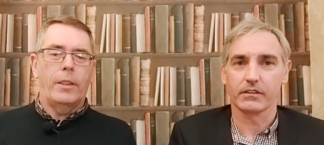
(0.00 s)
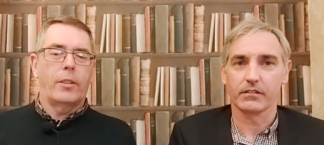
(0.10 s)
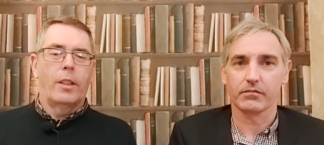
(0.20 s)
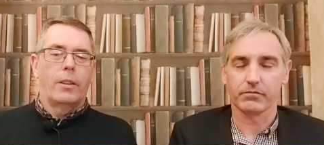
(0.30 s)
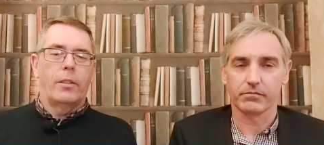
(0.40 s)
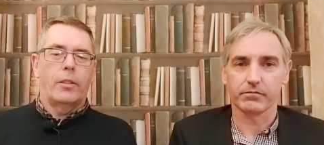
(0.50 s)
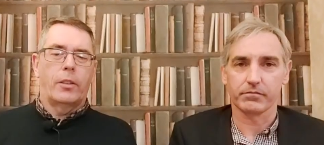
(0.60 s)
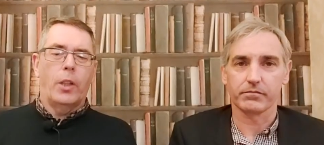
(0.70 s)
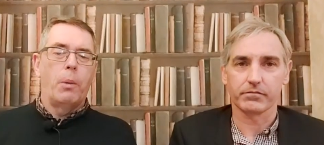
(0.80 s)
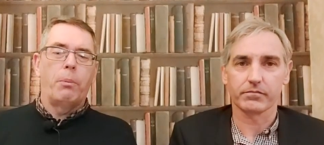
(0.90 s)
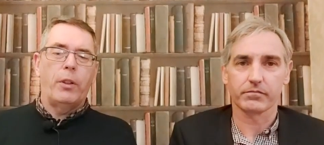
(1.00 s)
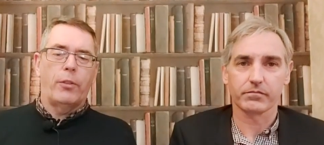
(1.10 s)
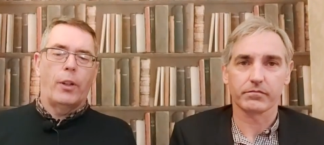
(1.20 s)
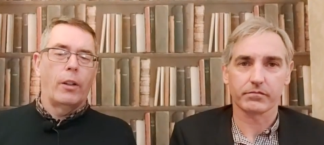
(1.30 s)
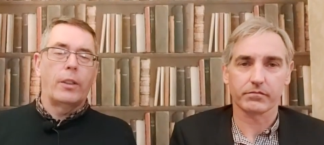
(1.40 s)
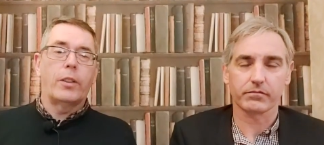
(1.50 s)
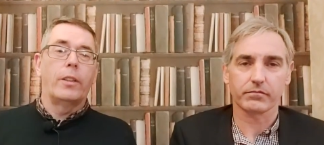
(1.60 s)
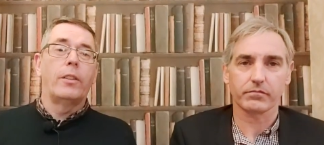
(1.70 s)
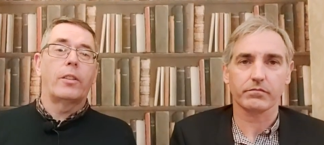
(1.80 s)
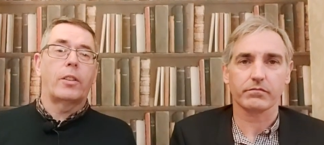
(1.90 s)
Speaker 1: It's don't be
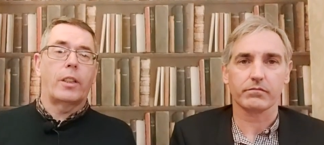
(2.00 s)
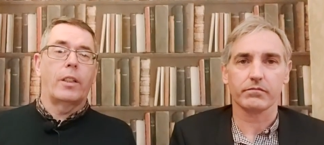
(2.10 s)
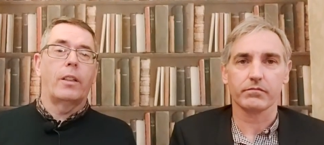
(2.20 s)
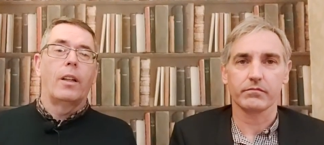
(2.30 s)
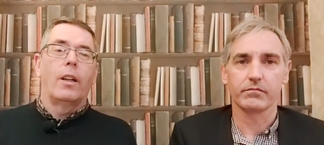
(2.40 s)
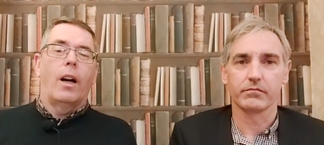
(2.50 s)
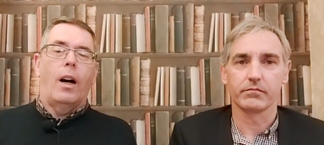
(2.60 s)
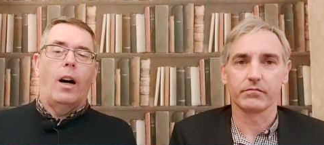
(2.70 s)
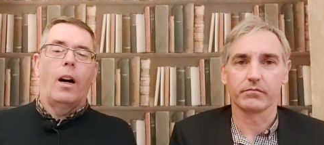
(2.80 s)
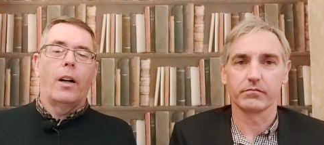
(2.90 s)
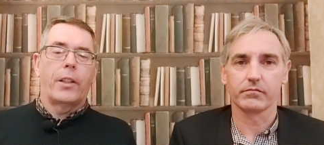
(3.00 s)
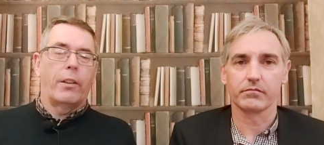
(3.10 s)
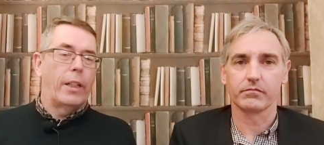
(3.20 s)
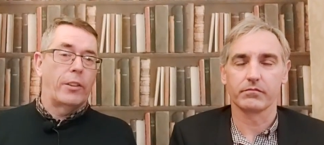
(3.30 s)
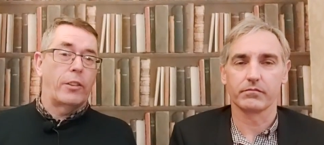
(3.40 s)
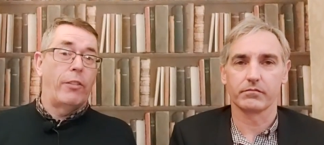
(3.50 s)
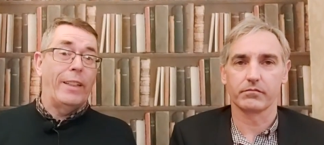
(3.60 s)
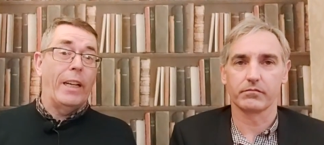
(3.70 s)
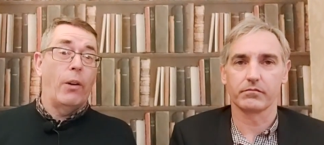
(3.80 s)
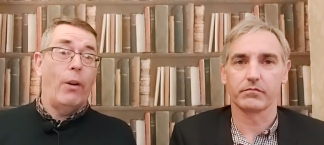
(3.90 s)
frightened to argue
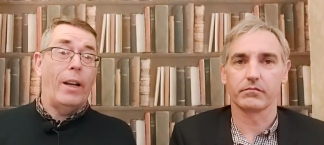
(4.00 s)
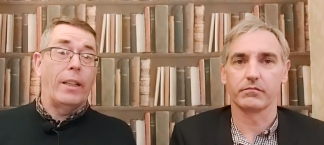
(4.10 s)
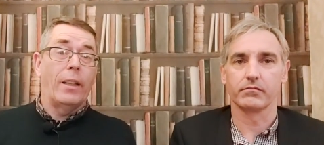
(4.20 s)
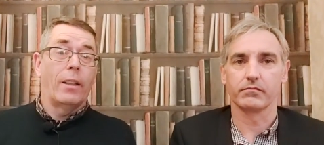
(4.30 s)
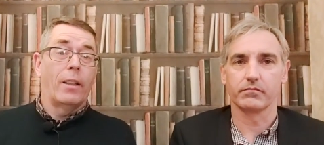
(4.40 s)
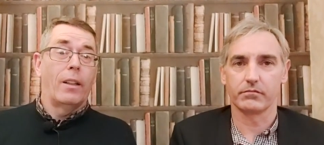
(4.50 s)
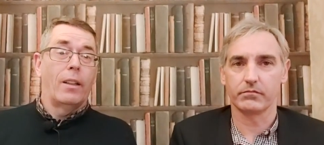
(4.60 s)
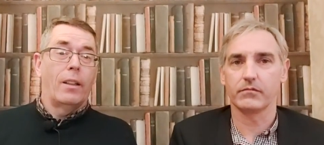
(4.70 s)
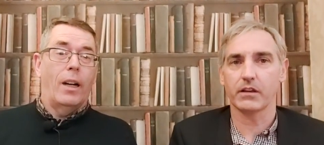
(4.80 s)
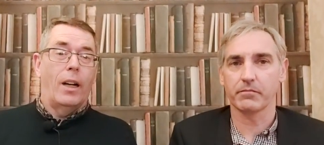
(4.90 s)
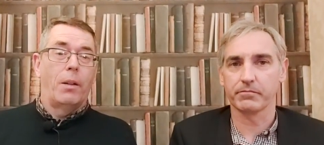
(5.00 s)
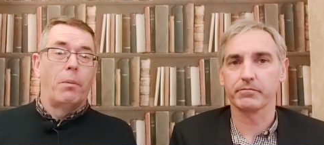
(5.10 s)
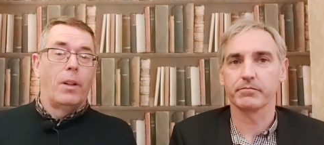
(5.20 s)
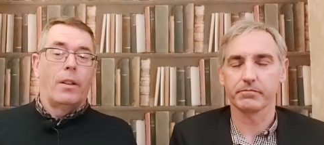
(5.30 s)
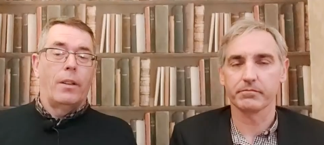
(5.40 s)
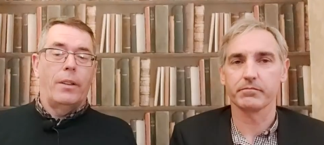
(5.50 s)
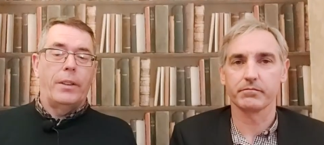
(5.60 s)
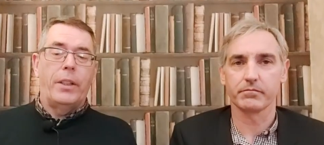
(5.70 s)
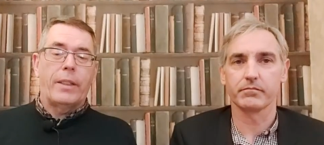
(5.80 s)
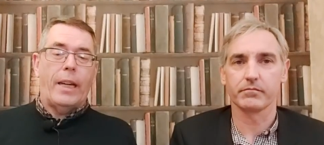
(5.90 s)
against the VOA. Yeah. Um,
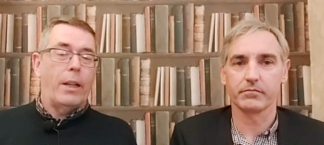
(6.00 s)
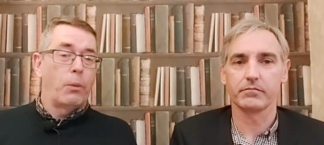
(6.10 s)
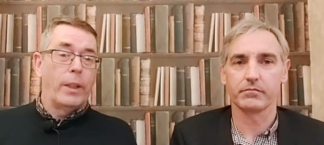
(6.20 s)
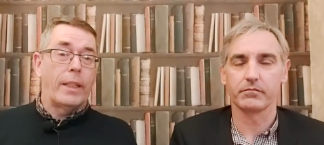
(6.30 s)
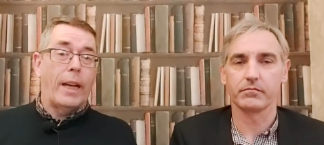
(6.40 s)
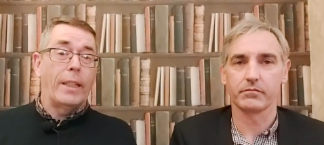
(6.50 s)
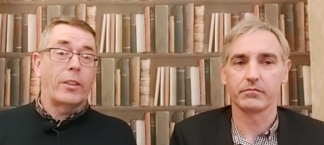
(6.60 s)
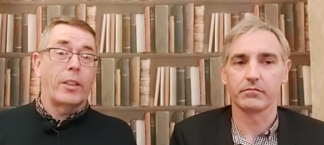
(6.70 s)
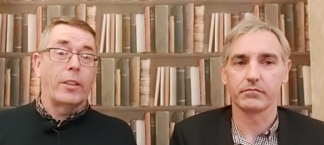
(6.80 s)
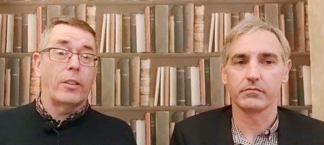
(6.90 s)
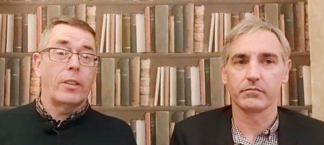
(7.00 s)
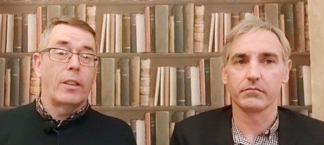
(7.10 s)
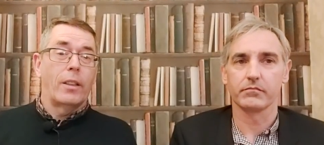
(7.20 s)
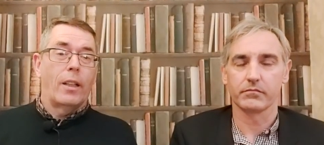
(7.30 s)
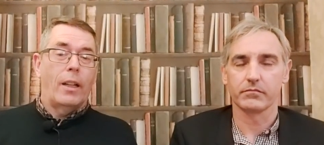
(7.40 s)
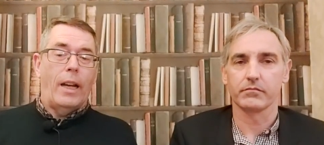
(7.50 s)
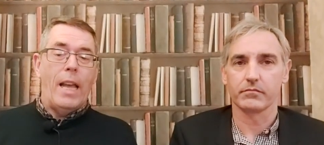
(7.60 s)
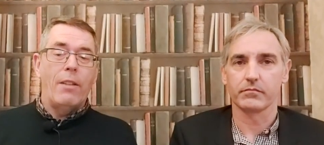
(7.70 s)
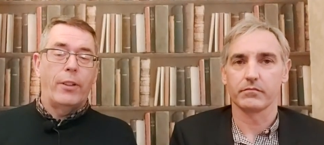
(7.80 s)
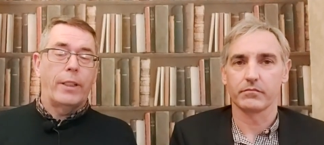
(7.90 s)
you can win cases.
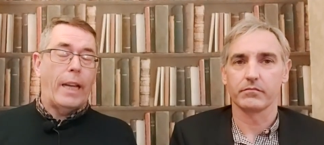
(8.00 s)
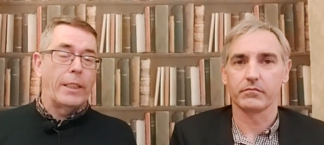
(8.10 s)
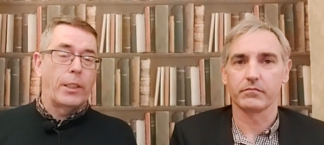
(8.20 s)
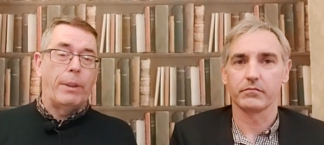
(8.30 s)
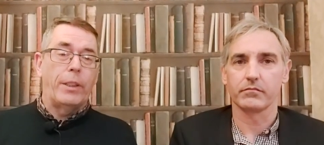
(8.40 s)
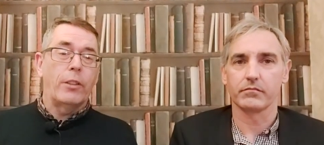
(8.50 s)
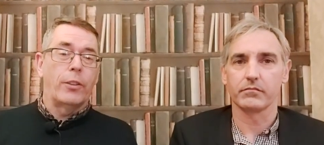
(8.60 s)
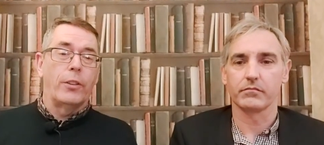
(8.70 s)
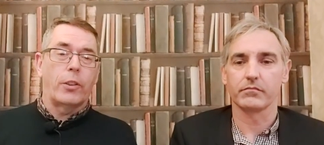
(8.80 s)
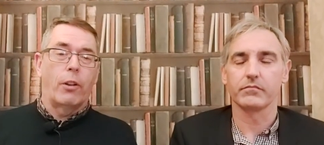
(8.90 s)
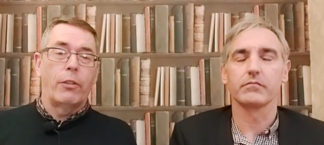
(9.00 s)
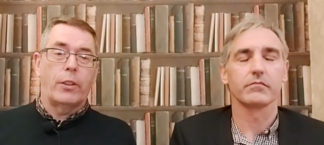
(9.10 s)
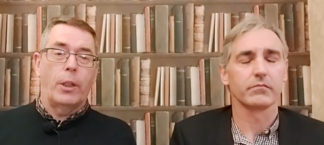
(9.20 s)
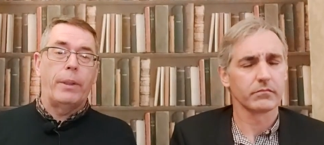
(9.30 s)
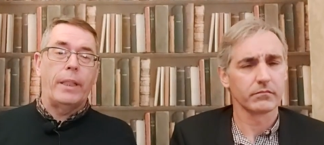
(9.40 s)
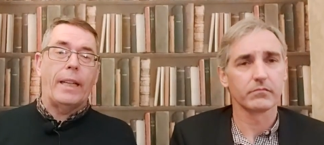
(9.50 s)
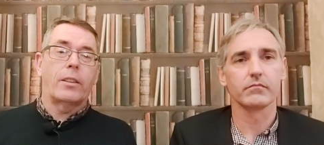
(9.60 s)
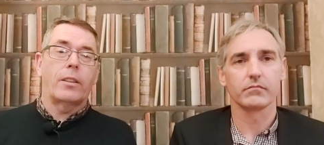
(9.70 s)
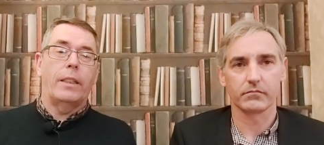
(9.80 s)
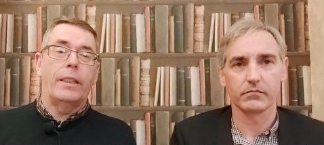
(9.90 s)
Every case will be different. So obviously it'll be,
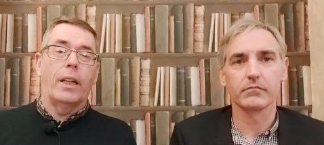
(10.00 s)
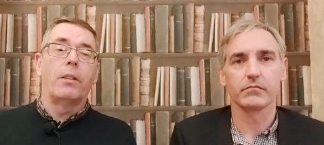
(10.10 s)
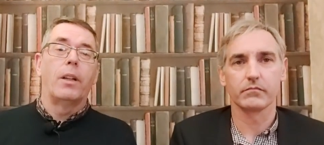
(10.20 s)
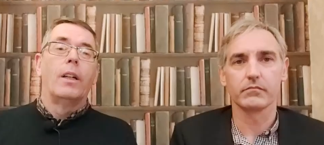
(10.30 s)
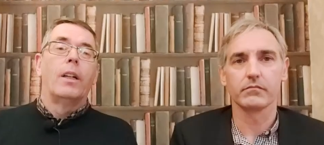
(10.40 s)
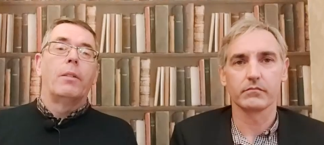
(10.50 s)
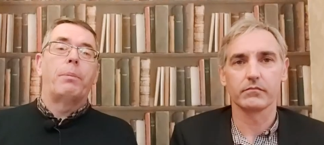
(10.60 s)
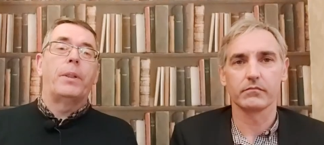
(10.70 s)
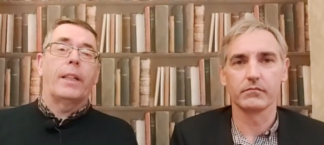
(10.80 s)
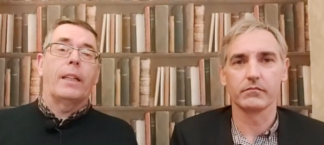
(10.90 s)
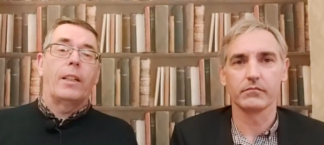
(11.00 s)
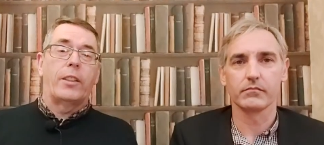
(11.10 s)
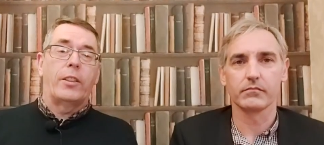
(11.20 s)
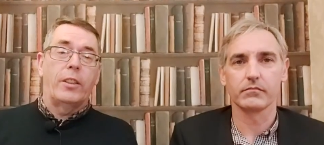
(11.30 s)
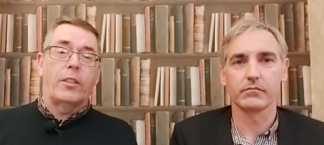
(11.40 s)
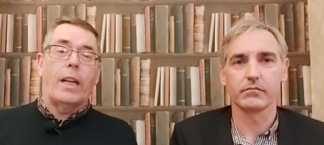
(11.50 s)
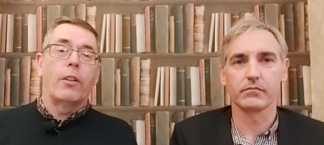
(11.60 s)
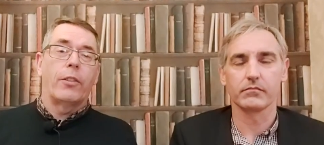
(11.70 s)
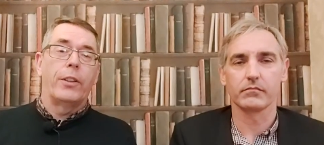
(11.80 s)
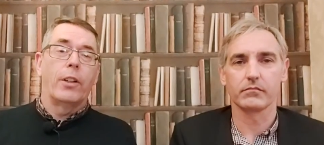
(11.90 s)
ex, you know, particularly to
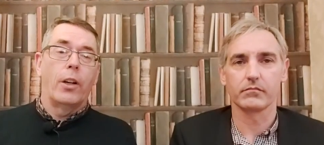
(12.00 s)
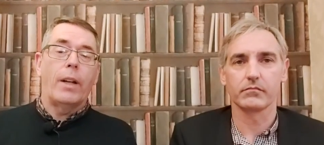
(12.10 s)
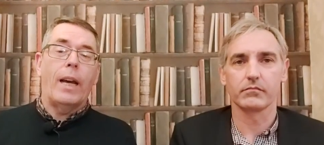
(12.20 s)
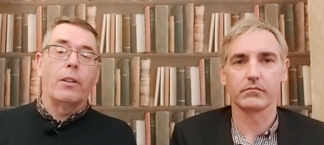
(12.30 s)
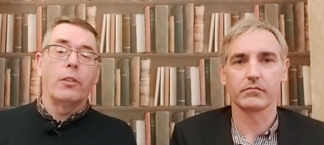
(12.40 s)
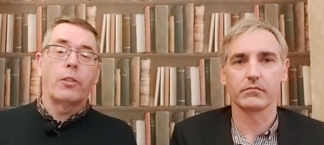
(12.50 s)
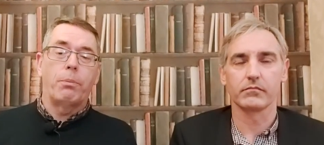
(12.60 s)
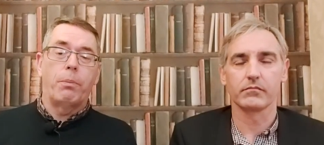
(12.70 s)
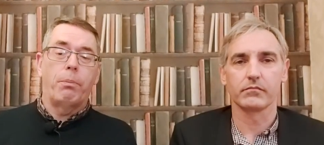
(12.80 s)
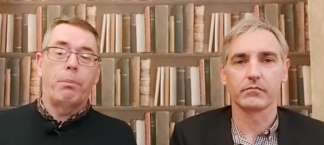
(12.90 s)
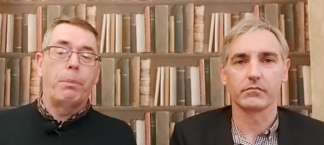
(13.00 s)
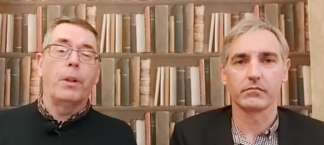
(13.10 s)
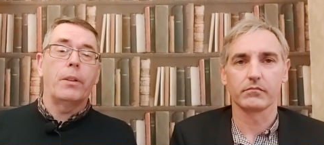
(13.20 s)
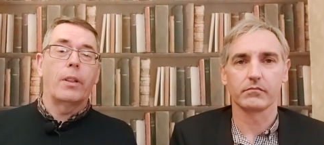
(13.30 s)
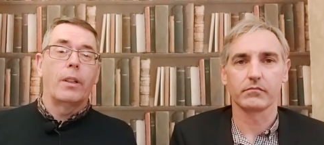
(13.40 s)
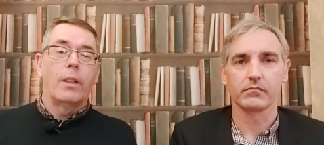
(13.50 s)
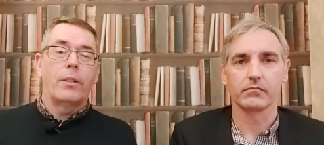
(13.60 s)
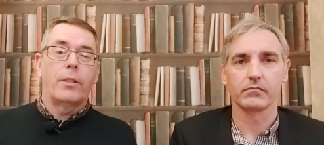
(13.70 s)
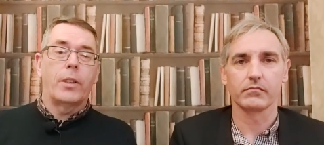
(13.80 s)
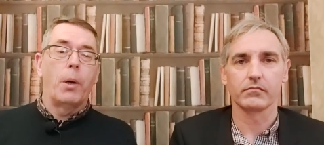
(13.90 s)
yourself and your own house. But
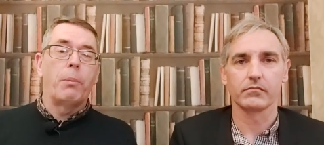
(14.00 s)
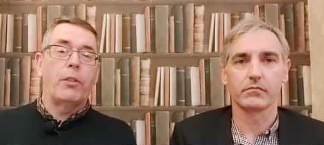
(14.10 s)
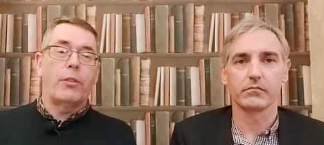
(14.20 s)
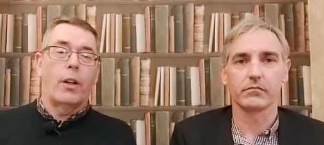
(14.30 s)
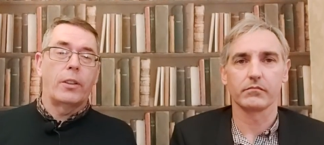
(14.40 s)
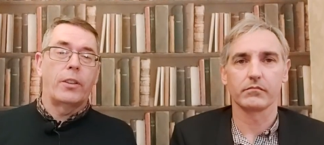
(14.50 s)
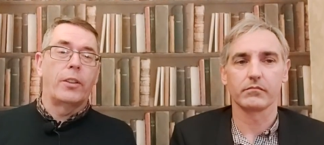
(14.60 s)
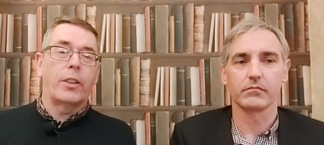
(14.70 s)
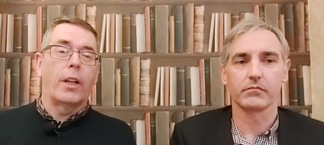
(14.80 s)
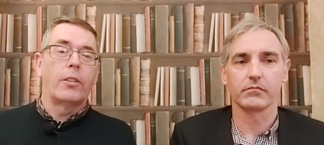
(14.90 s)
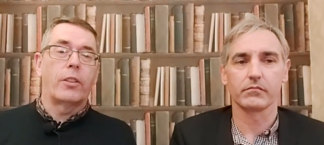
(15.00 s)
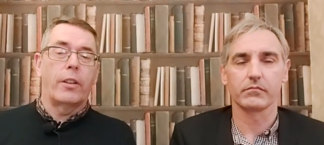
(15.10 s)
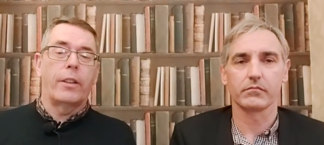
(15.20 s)
don't be frightened to go